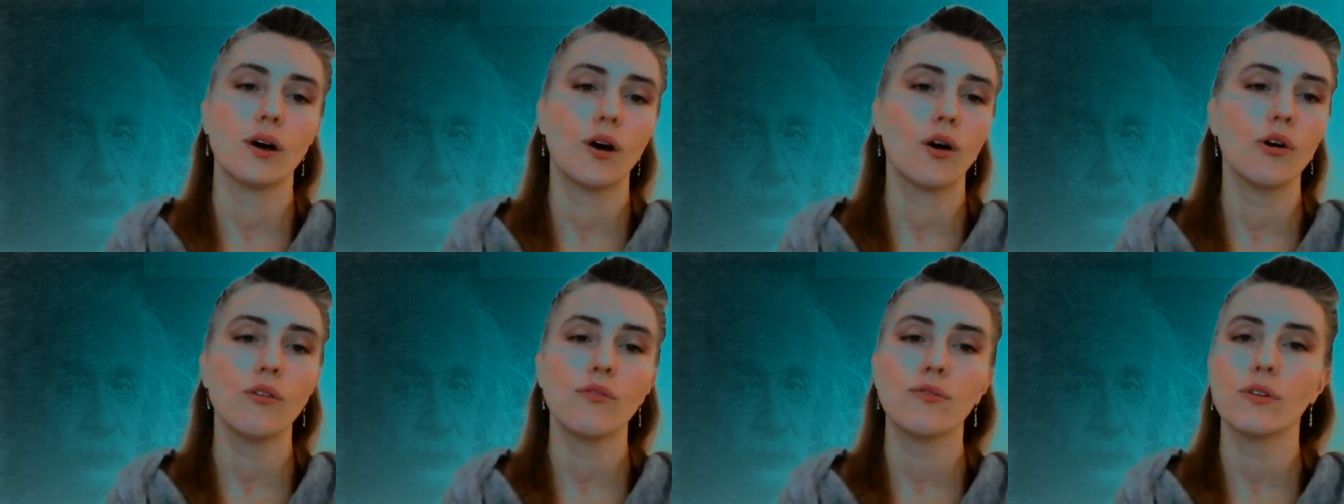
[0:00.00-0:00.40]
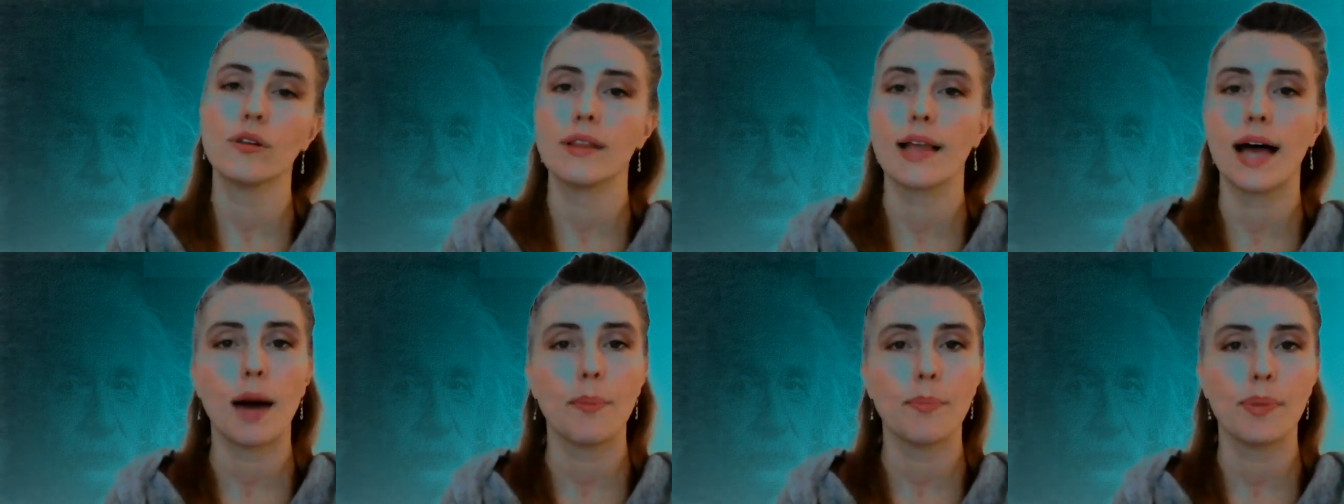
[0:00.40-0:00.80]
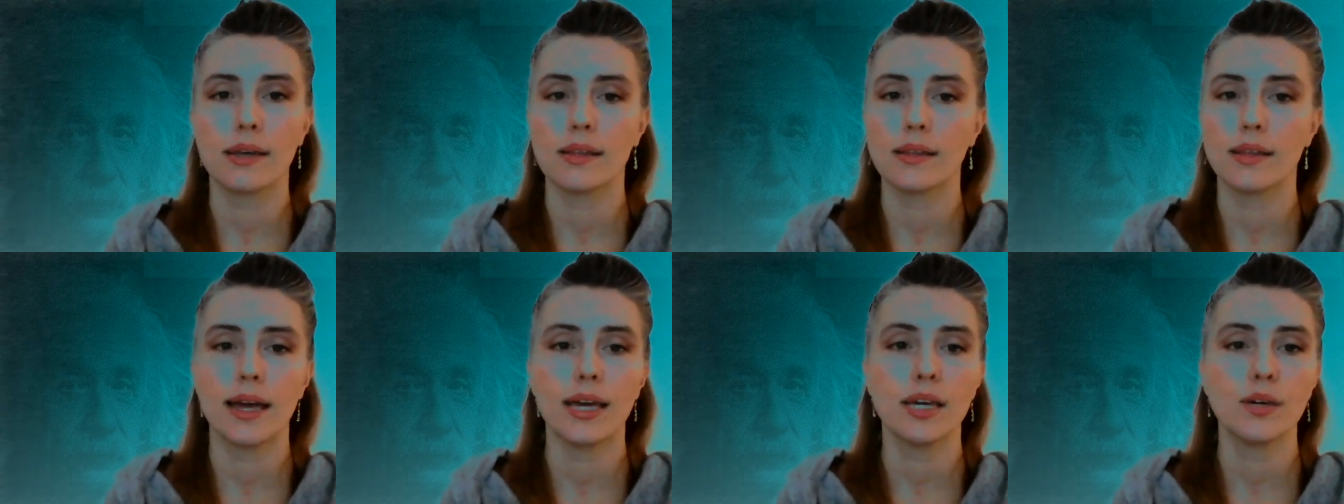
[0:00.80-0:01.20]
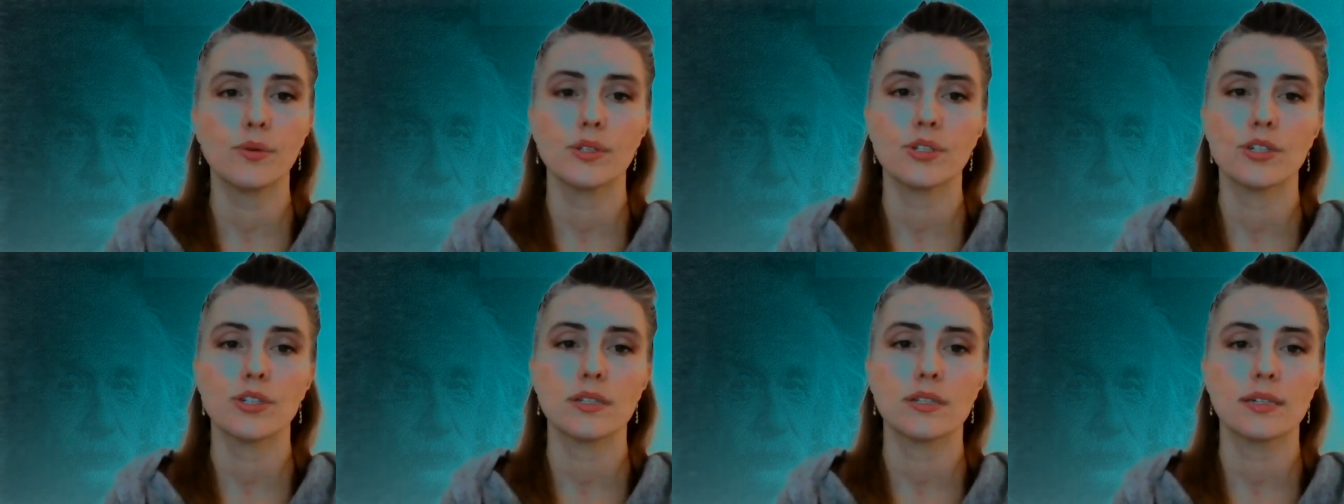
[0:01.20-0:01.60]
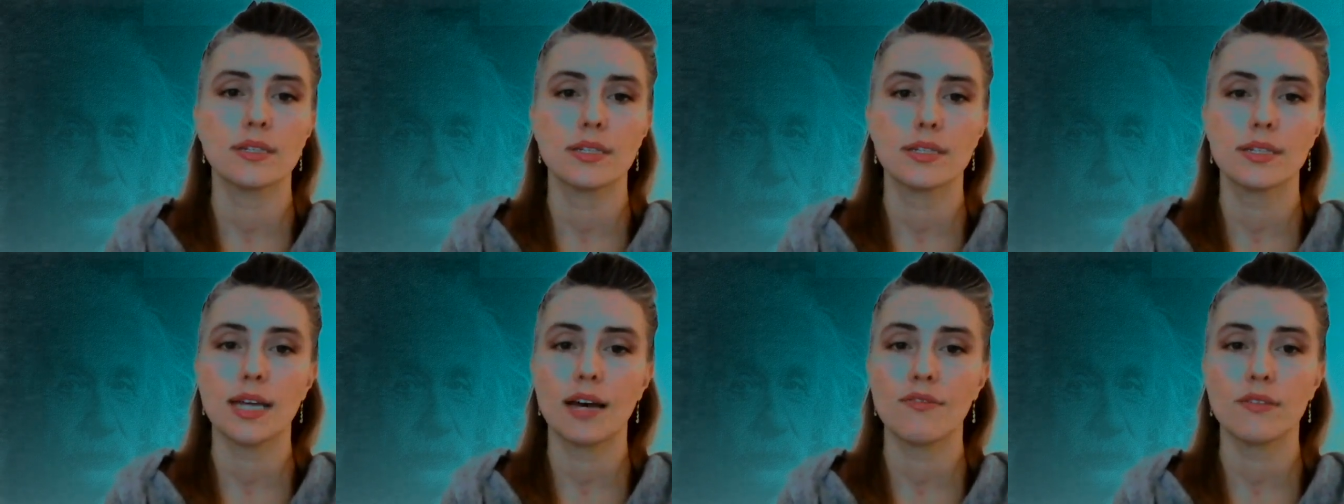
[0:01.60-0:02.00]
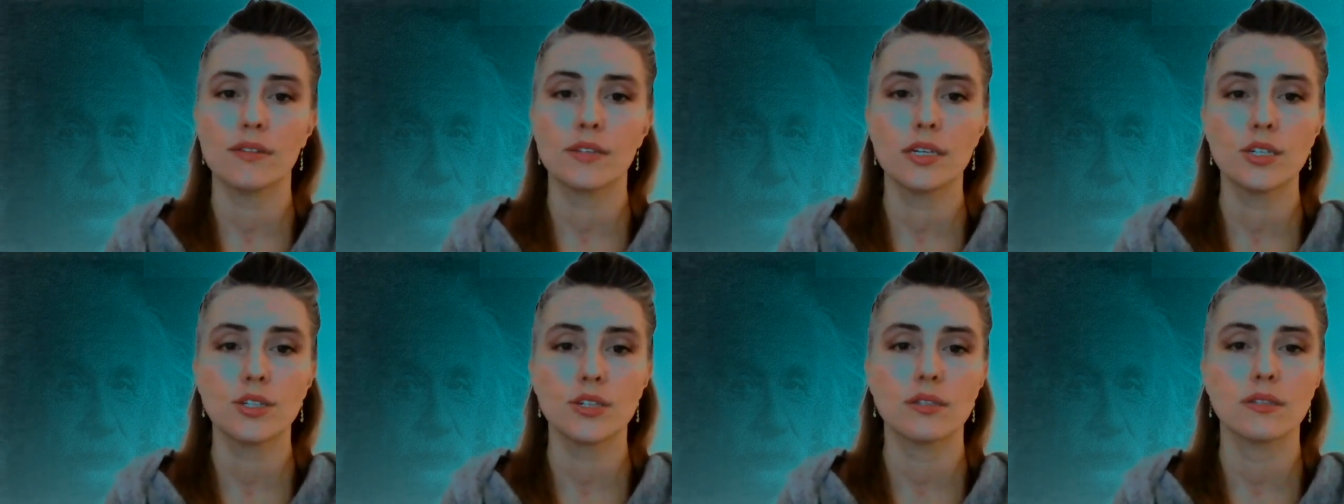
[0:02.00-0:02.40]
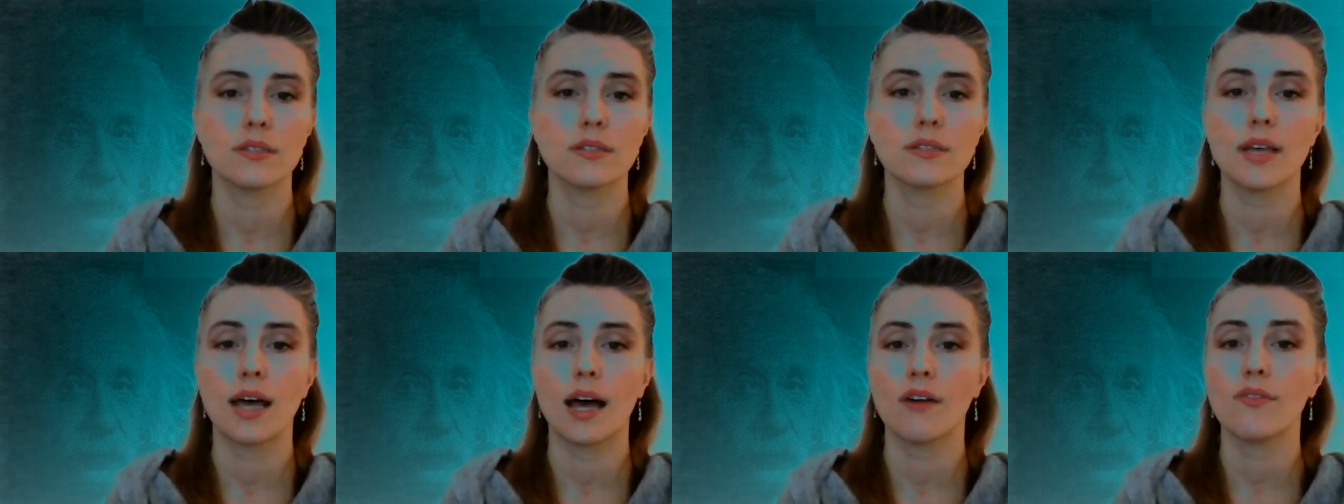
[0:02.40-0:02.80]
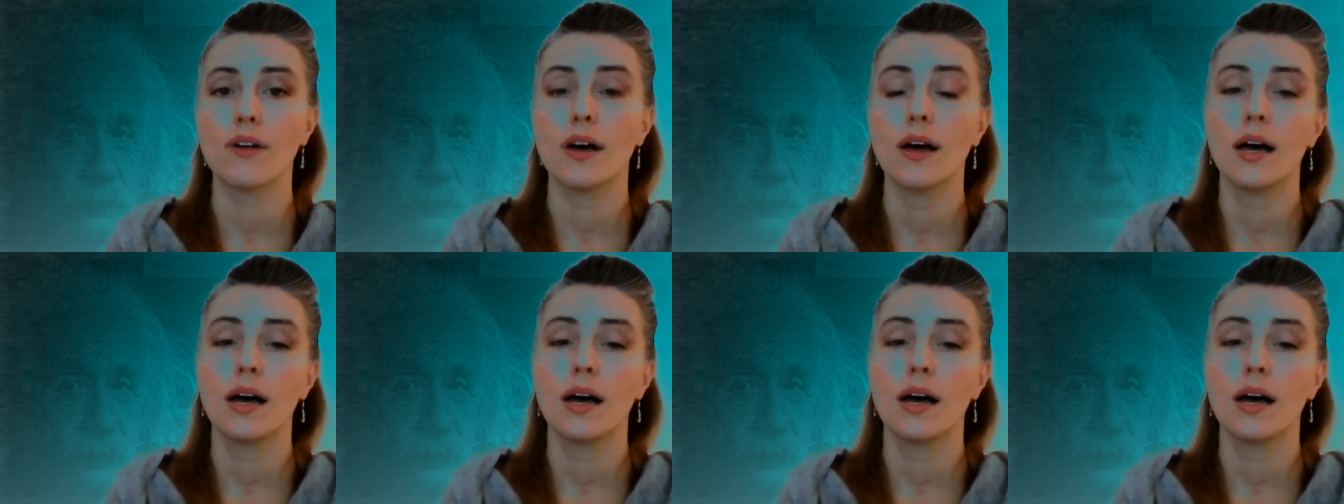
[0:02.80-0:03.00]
overlapping languages and definitions have